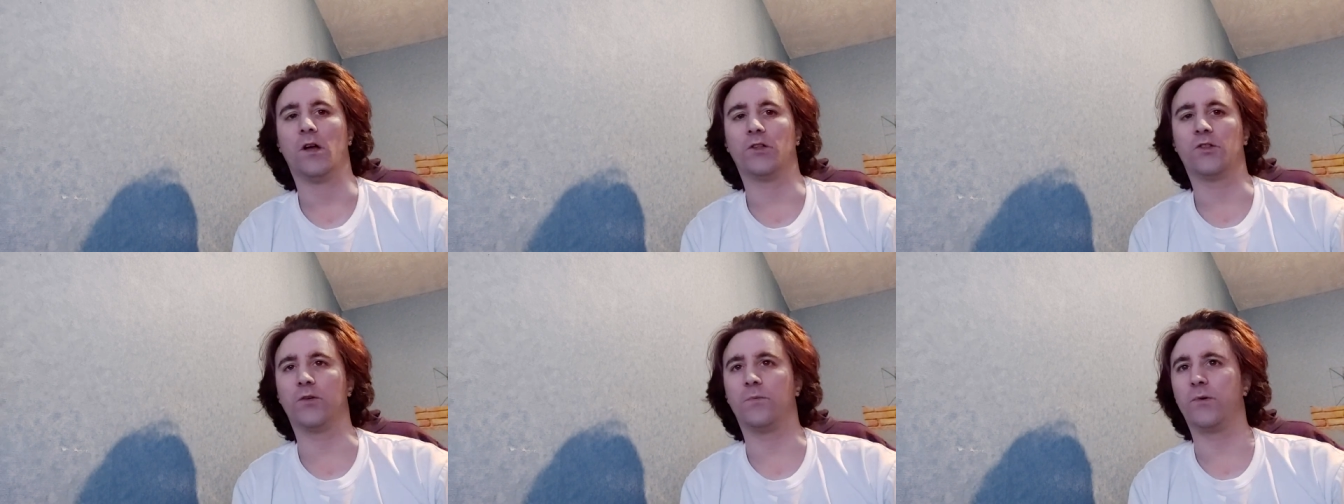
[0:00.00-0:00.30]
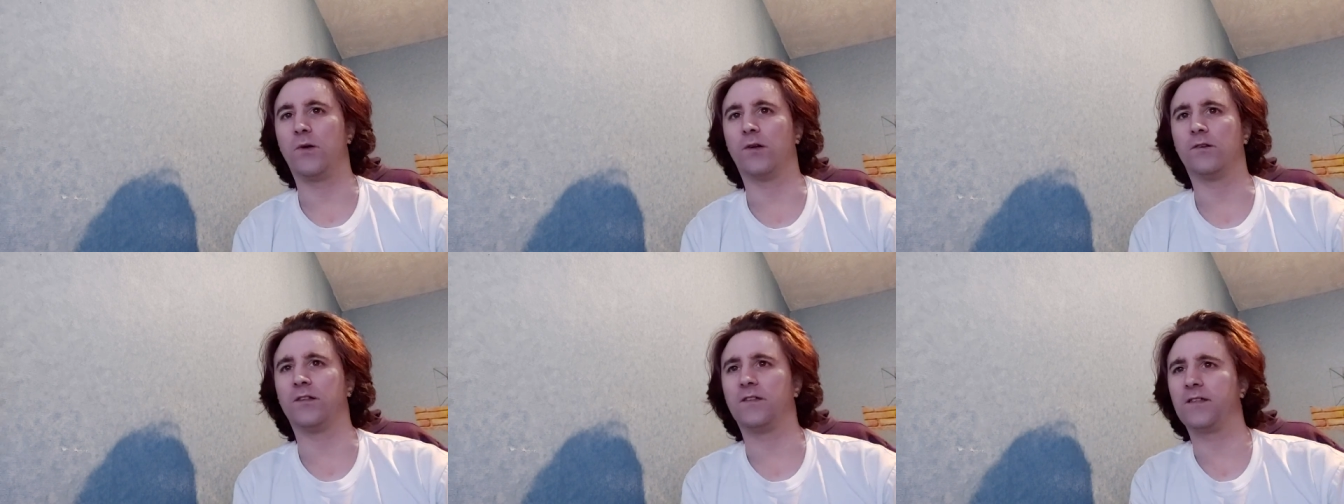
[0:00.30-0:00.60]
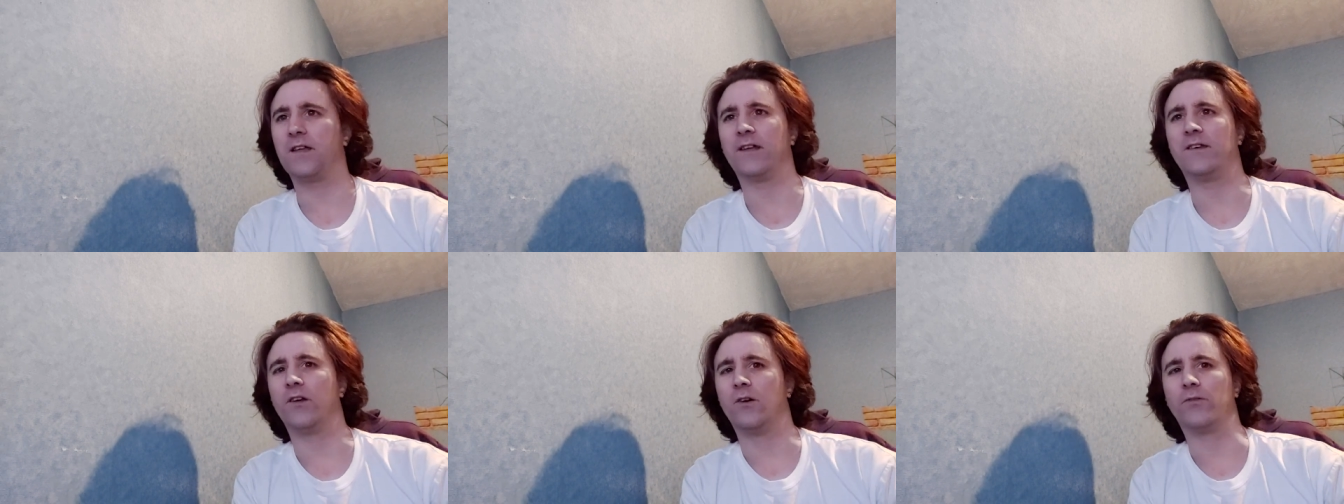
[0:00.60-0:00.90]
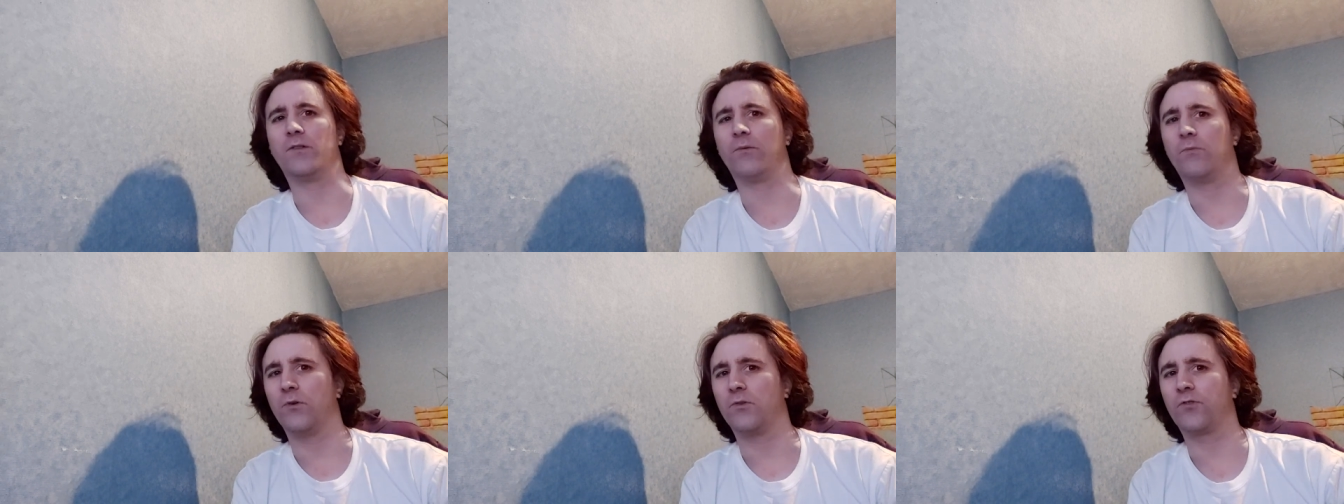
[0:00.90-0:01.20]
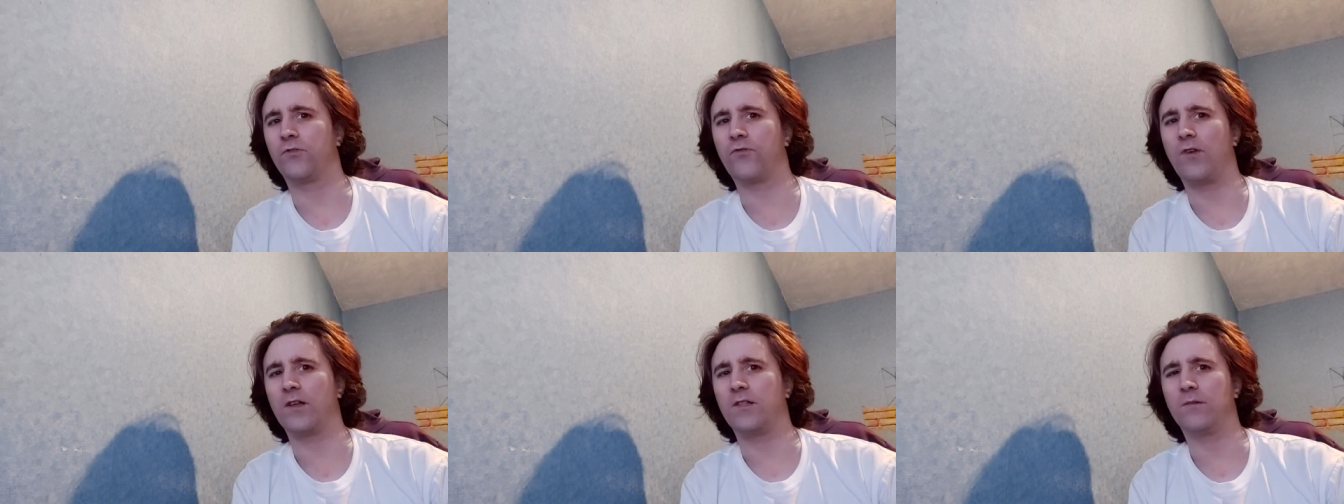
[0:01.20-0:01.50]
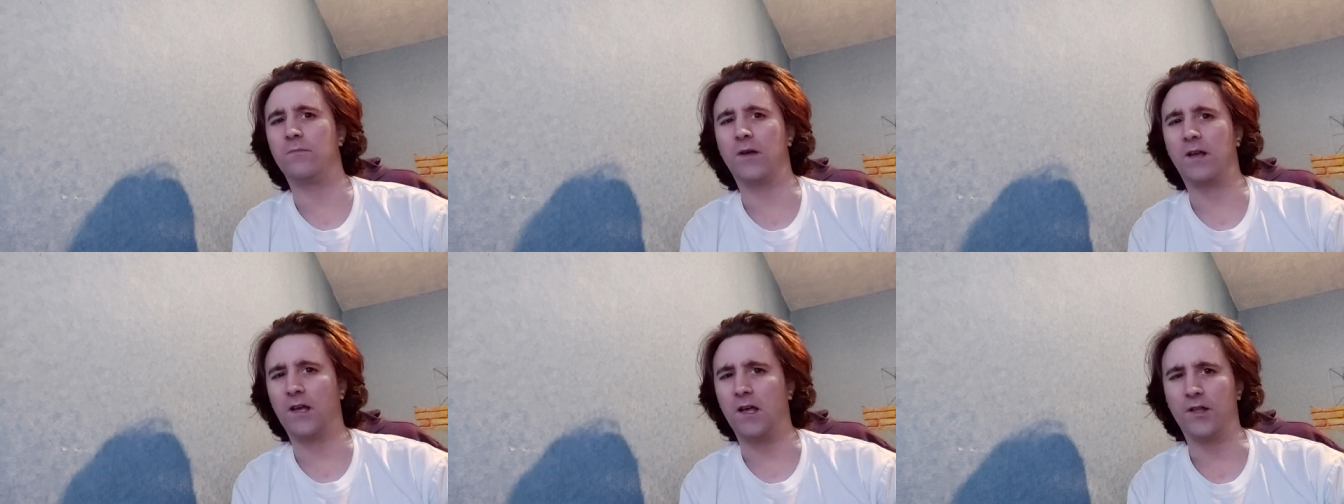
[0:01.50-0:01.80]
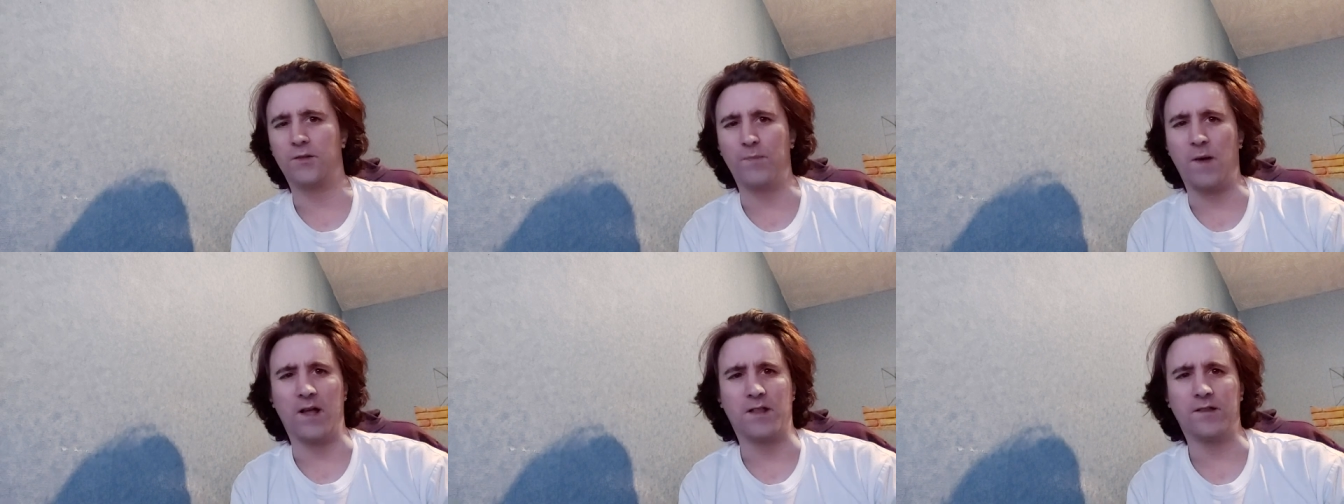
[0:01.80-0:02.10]
to be honest i know they want to try to make it
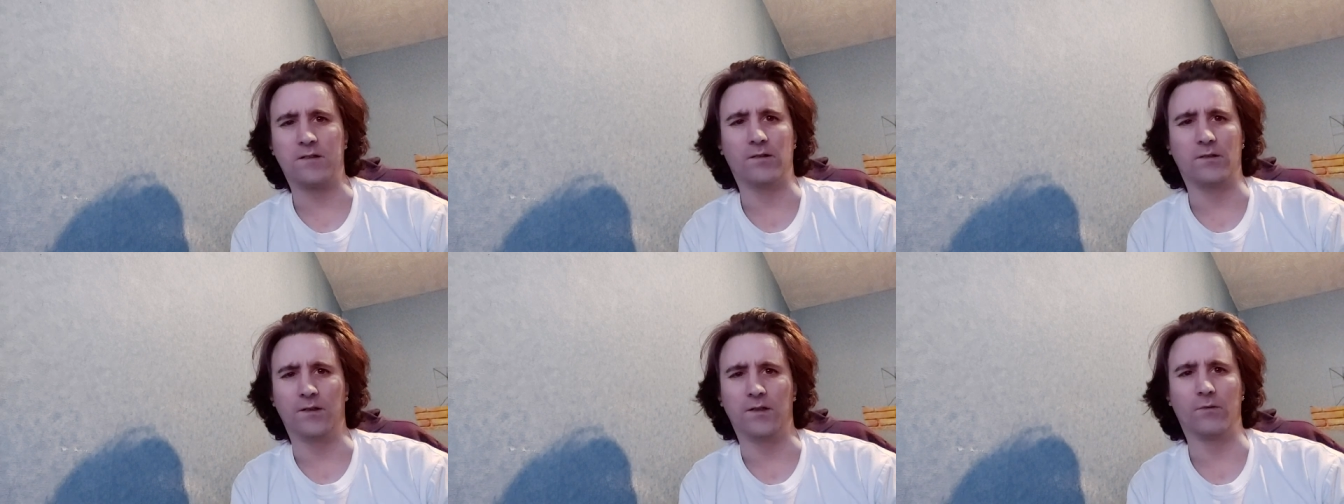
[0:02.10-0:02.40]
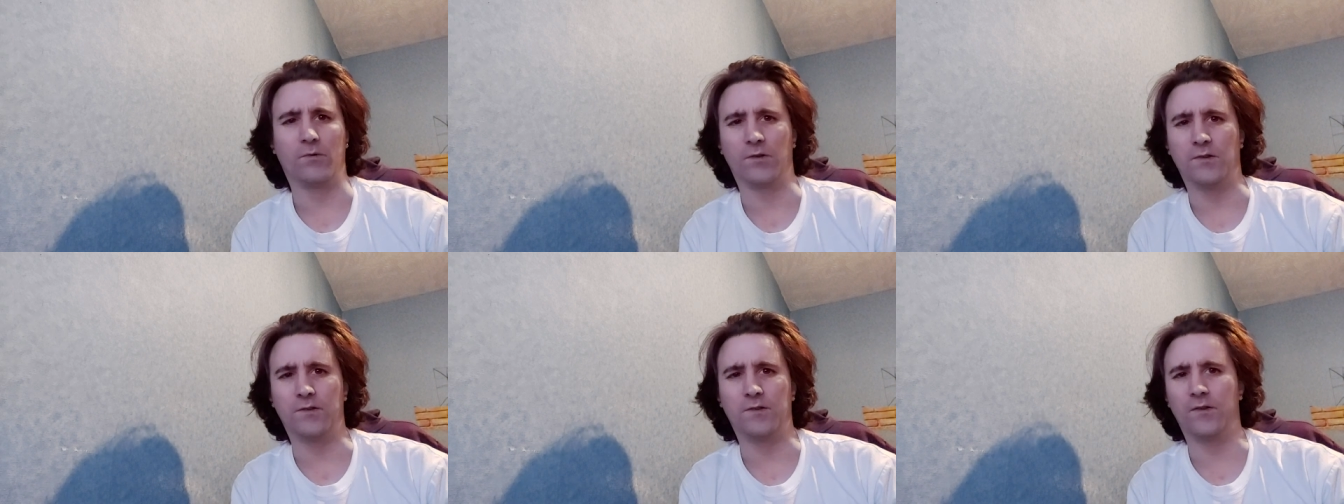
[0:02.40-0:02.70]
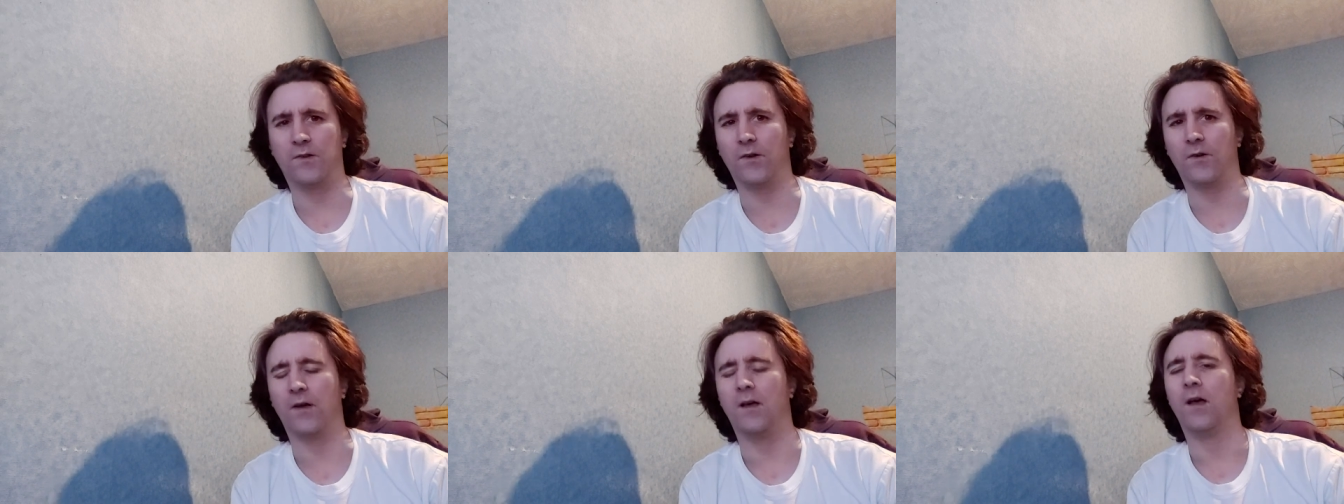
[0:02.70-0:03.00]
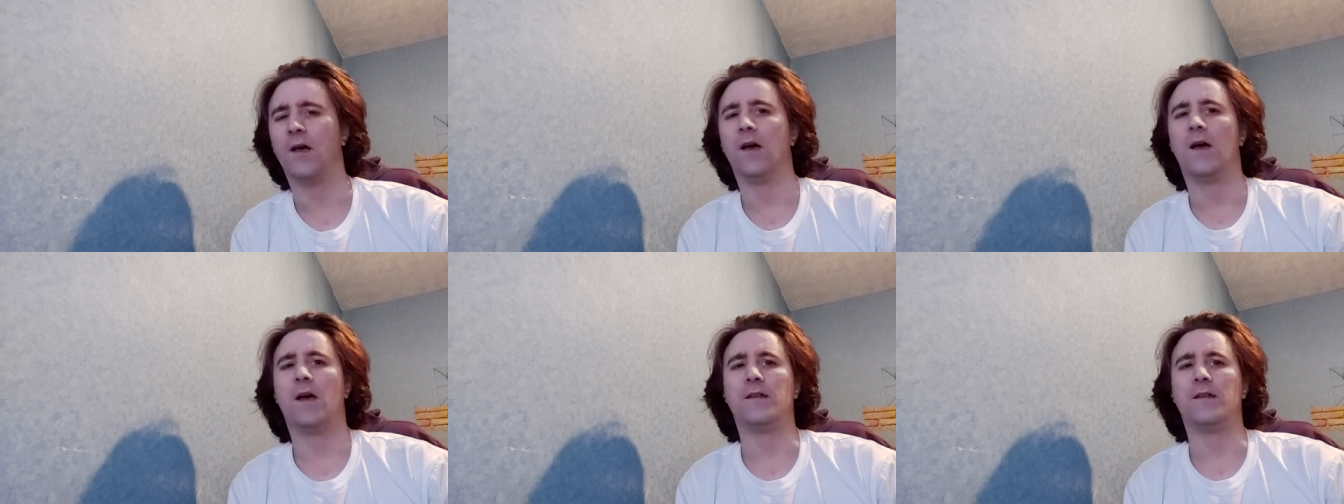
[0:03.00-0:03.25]
a spectacle they want to do it